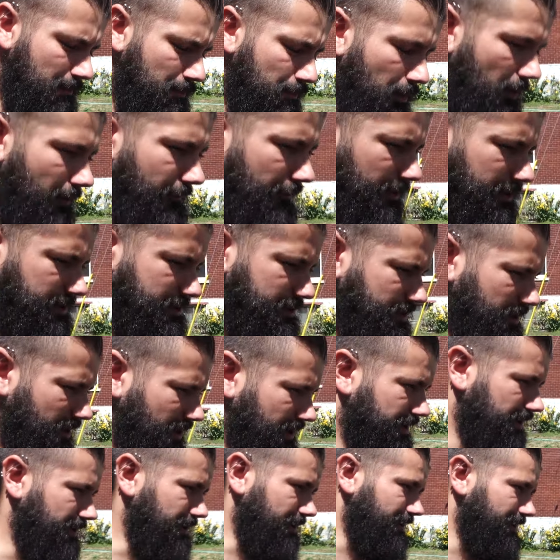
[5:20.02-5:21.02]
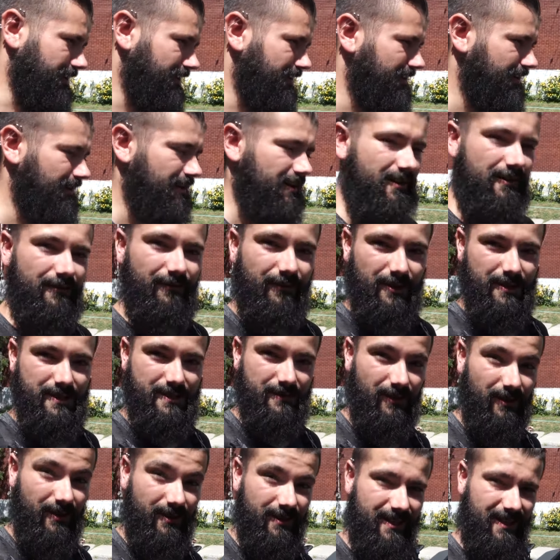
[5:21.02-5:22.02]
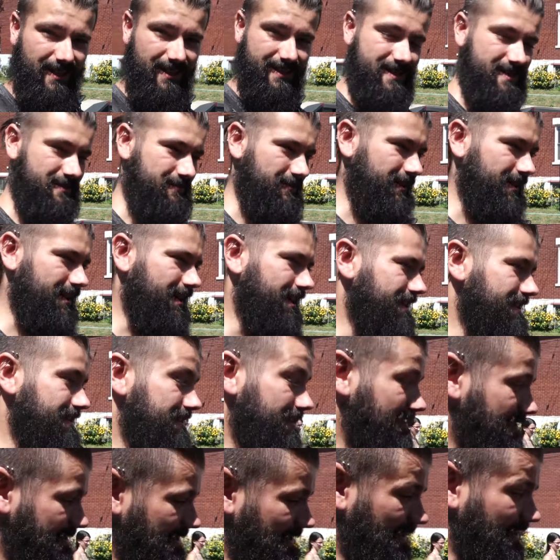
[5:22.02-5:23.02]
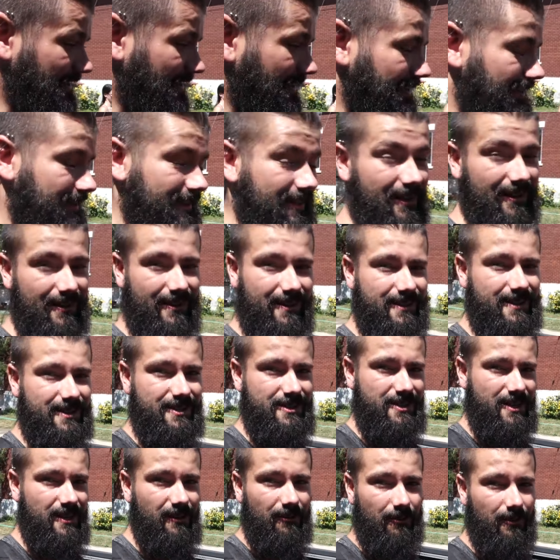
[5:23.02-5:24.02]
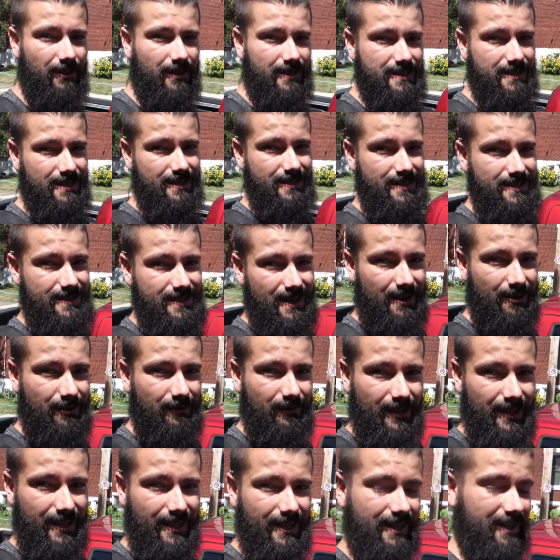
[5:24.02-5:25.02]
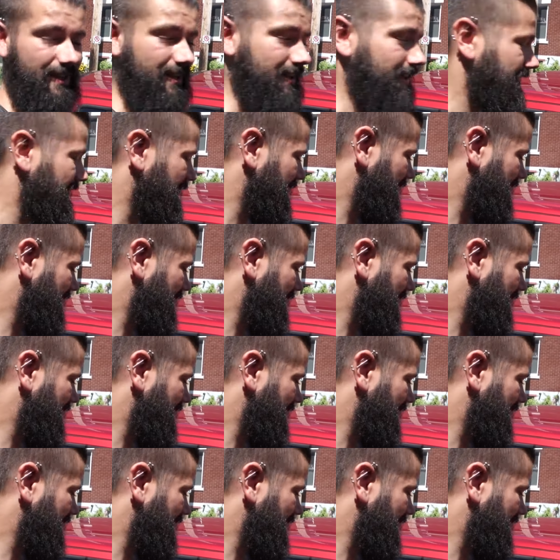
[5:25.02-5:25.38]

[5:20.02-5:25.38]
boyfriend's truck here. First of all, because it's really nice. Secondly, the air conditioning works because it's not overheating.